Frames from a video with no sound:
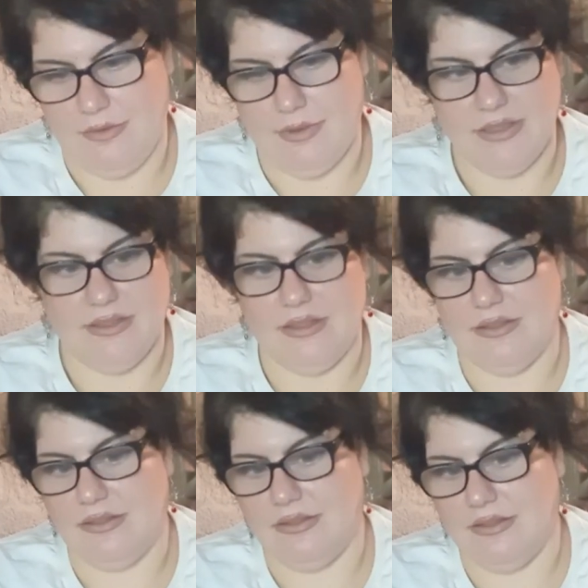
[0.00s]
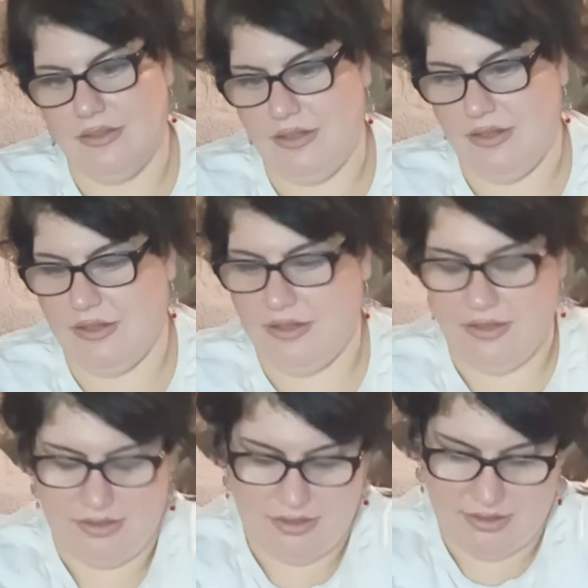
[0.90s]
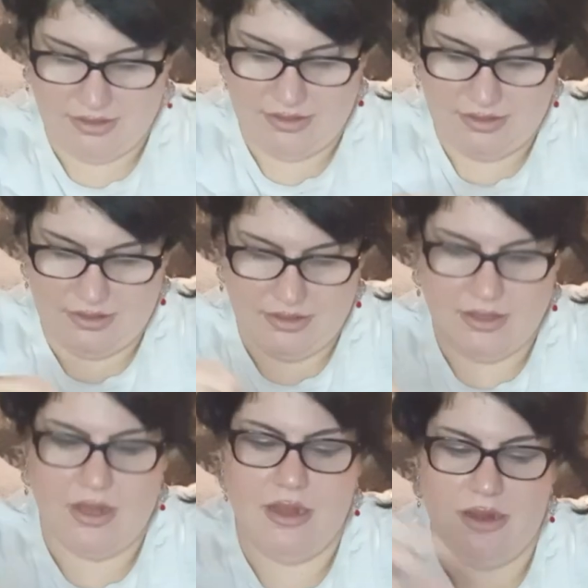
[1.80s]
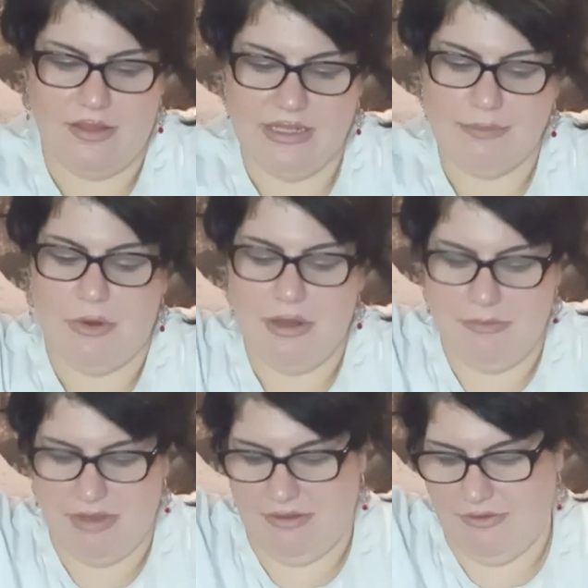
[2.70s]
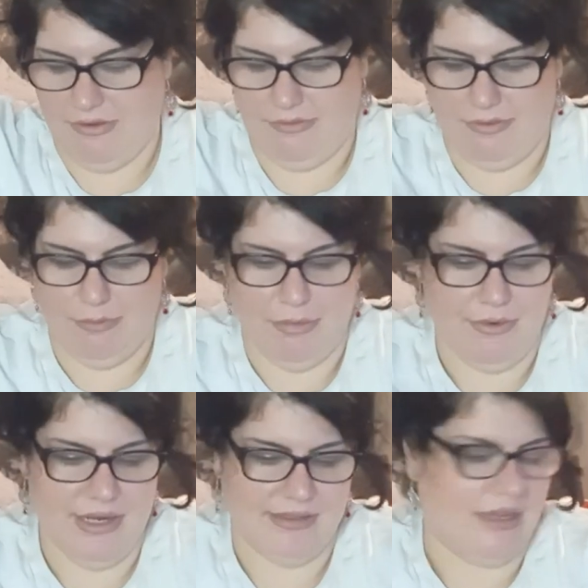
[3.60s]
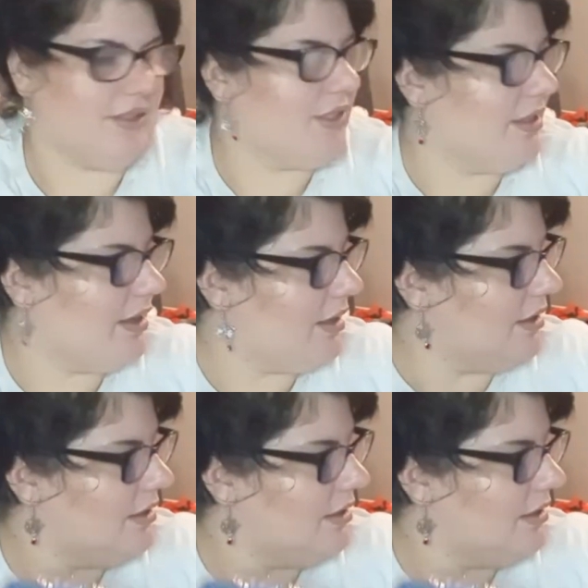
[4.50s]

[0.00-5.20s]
What is this? Oh, this might be for the boys, actually.